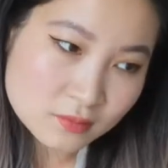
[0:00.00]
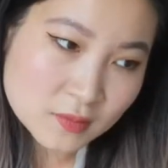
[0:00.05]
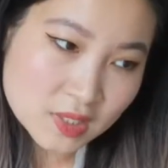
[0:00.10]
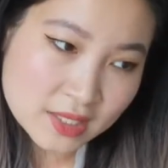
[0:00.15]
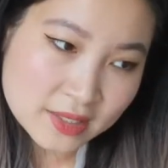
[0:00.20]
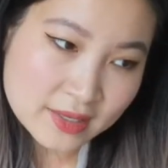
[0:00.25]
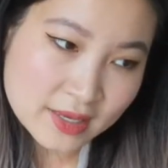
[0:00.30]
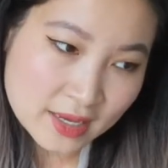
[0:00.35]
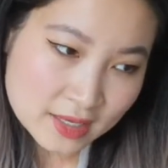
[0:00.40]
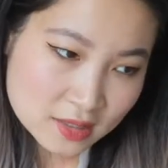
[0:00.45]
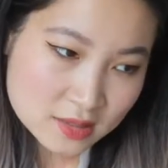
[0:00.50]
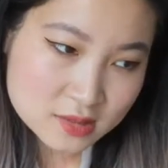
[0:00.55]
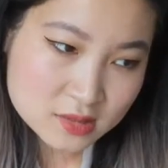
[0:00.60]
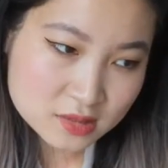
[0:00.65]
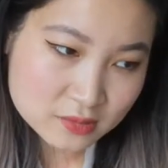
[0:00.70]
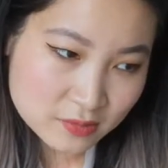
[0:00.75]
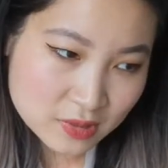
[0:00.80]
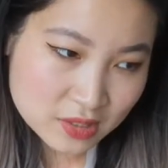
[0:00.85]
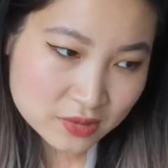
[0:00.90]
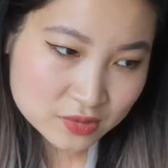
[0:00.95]
Again, it
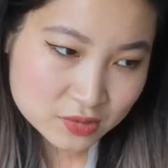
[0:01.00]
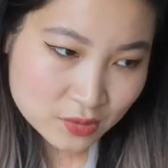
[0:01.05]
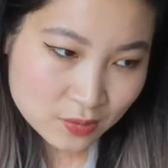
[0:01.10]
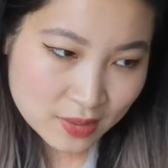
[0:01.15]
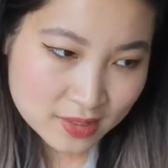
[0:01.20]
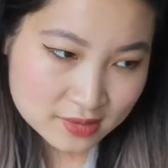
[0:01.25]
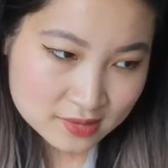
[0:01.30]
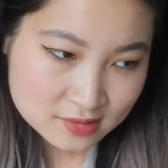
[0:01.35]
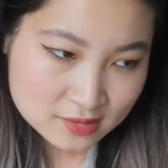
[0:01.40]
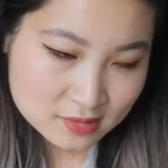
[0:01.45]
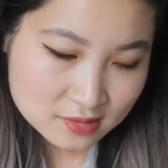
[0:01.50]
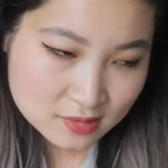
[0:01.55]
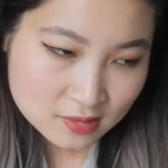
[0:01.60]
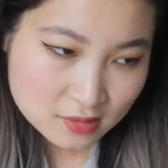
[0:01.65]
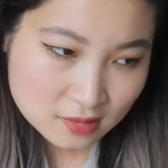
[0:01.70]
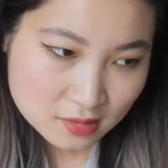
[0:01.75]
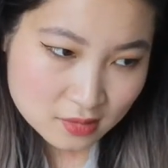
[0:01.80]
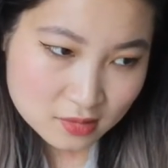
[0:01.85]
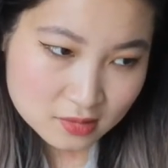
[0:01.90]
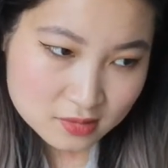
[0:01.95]
smells quite
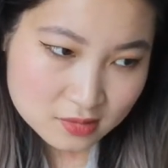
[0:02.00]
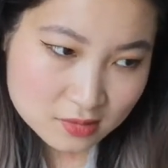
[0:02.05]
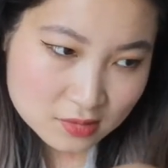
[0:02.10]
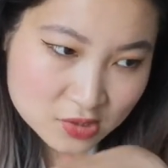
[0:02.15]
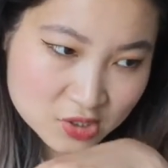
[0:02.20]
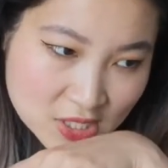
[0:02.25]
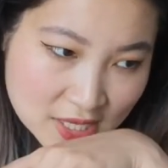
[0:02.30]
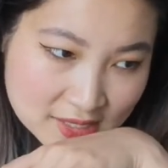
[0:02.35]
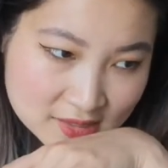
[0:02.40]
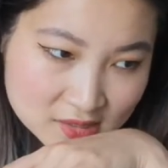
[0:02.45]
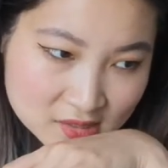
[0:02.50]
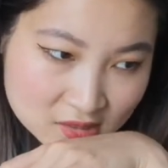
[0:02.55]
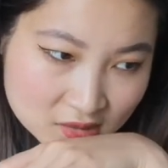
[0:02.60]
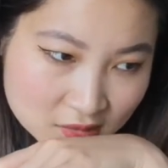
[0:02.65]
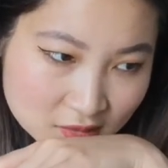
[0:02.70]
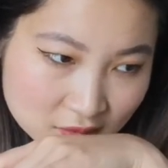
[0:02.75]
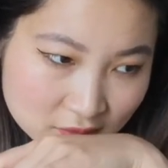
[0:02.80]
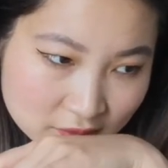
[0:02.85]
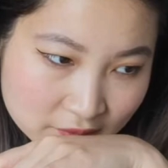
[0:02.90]
gentle.